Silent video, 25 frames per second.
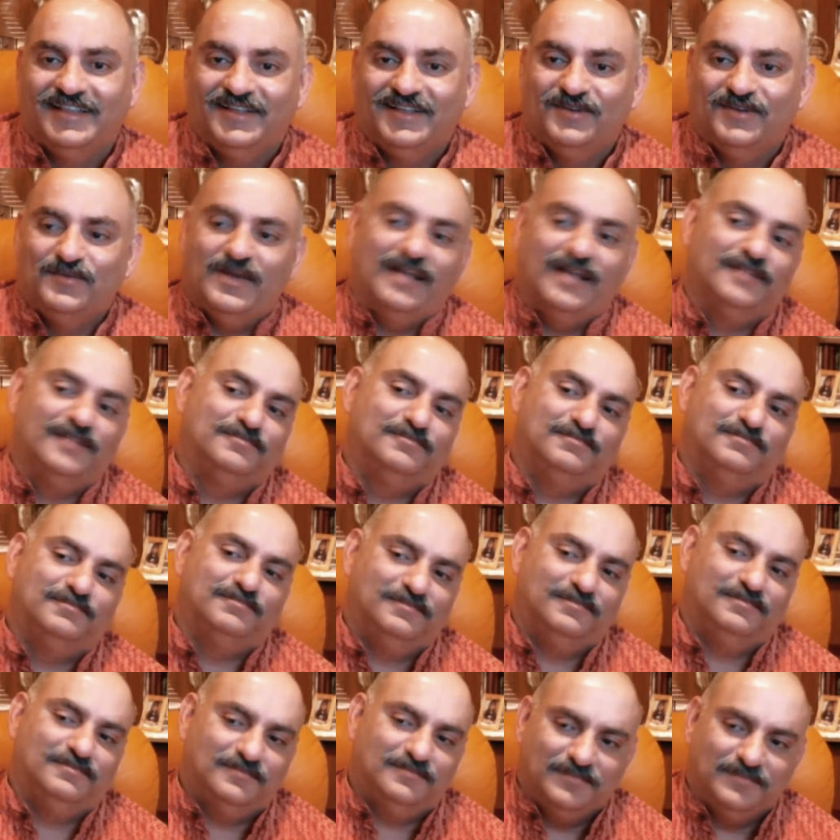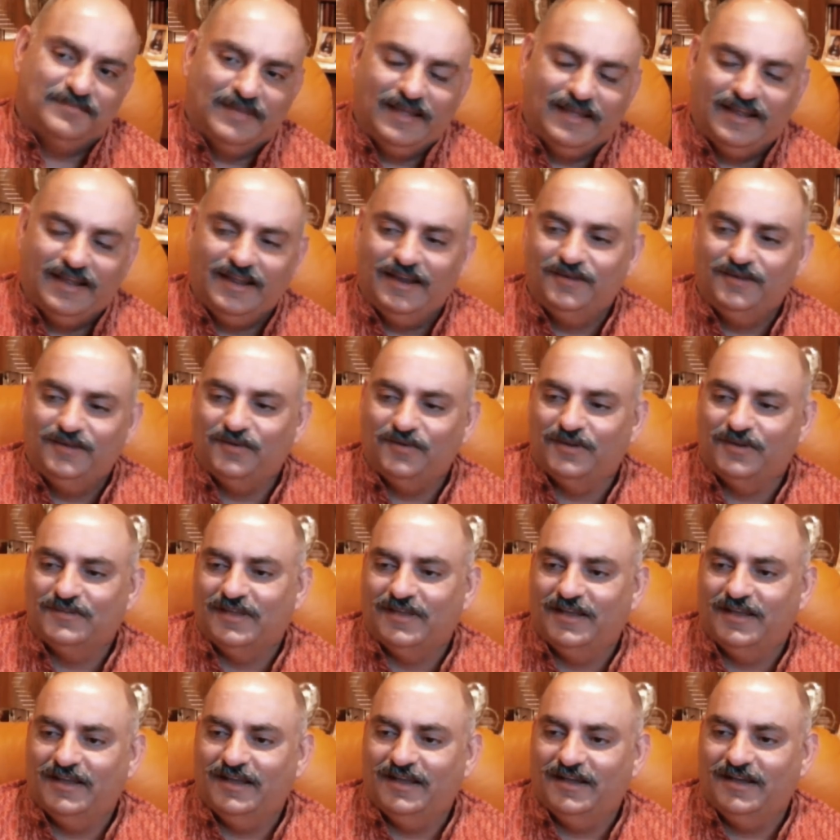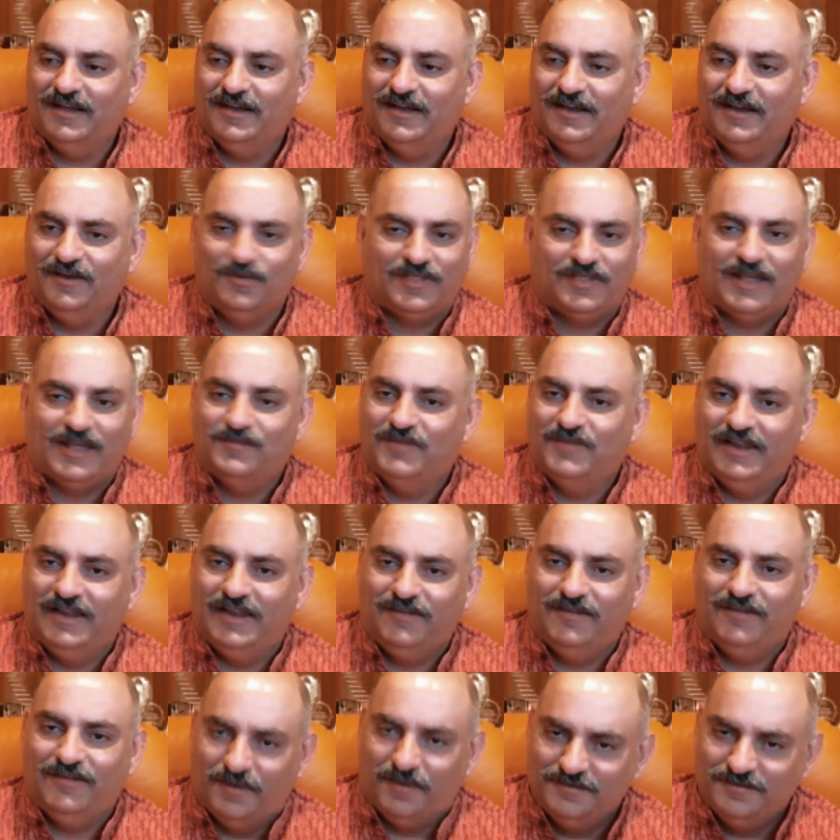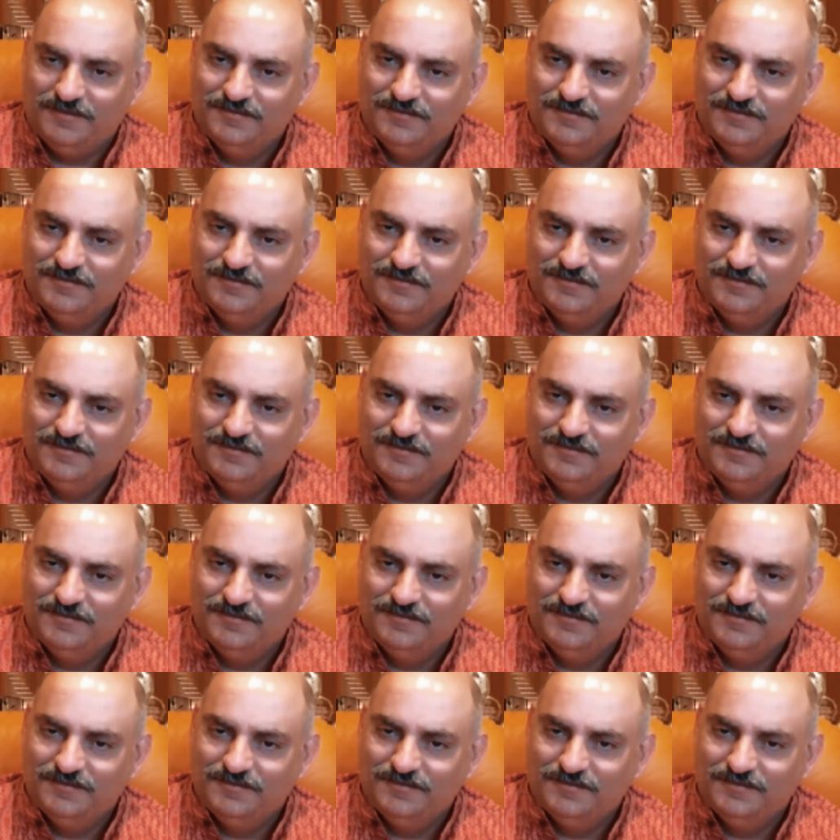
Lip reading: Well, it was unbelievable.